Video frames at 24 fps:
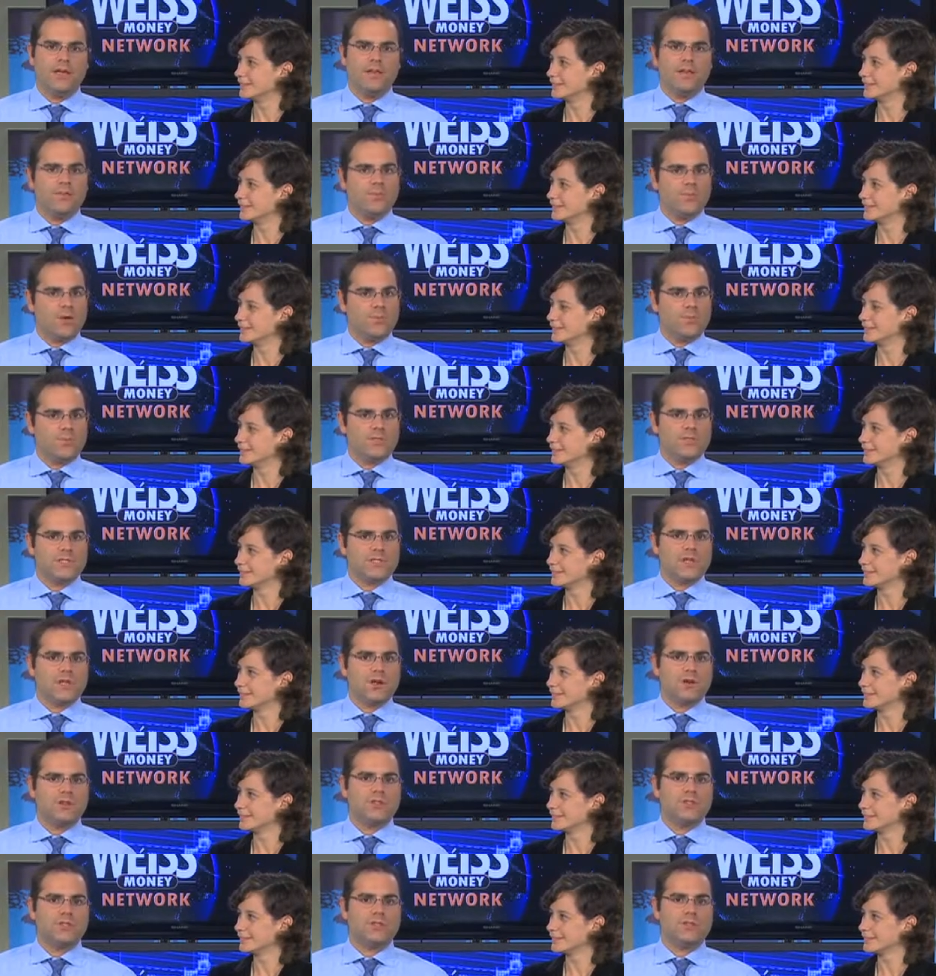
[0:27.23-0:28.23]
Speaker 1: The jump was
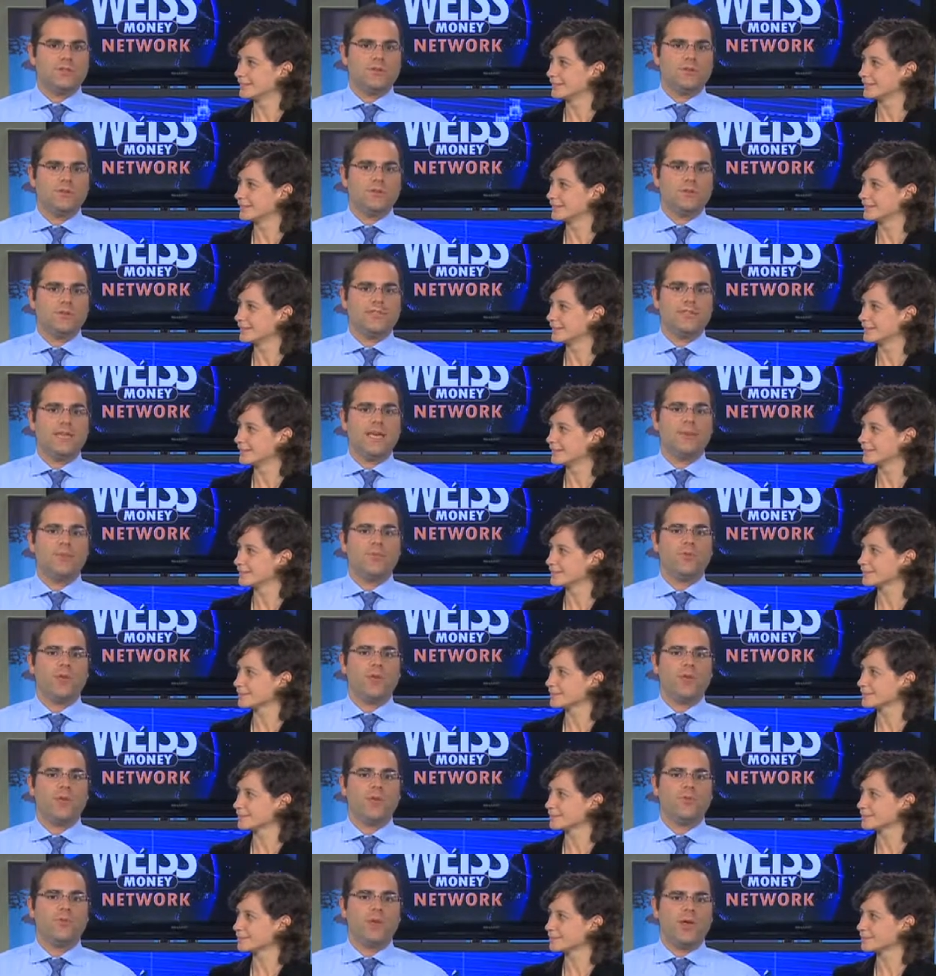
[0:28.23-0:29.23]
largely due to a
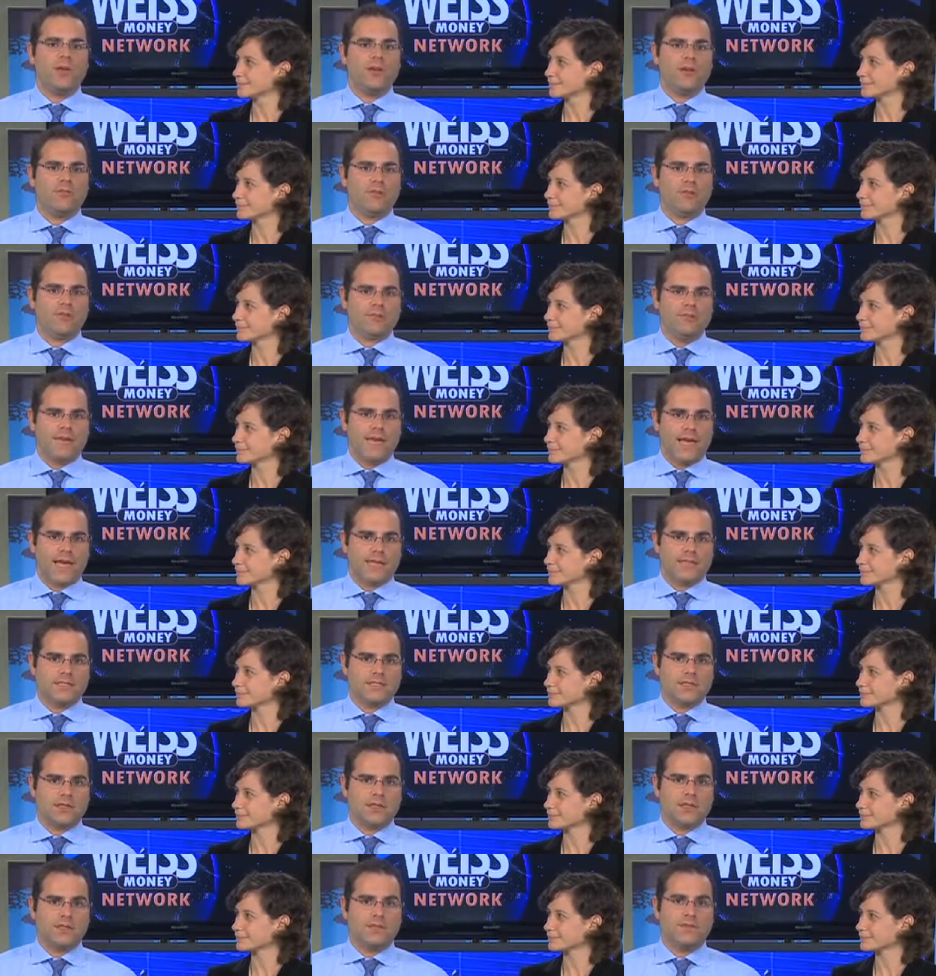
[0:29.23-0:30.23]
temporary payroll tax
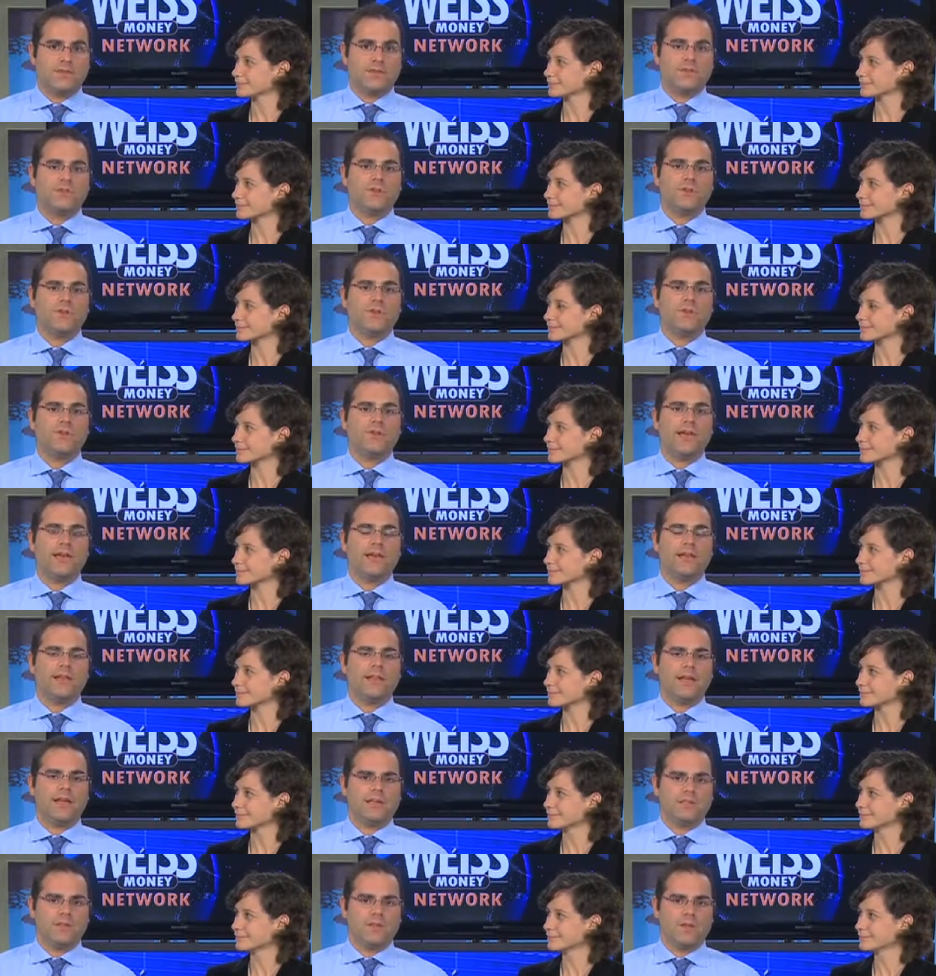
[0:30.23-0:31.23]
cut that took effect
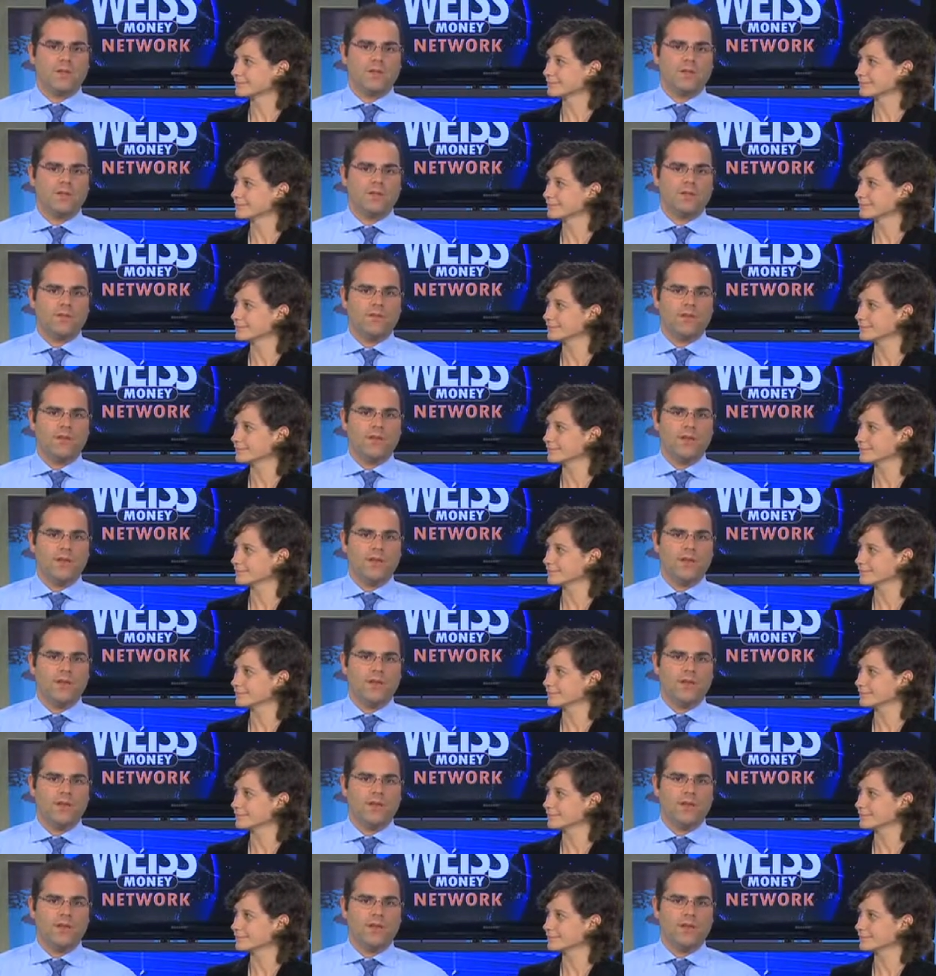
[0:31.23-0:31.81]
last month.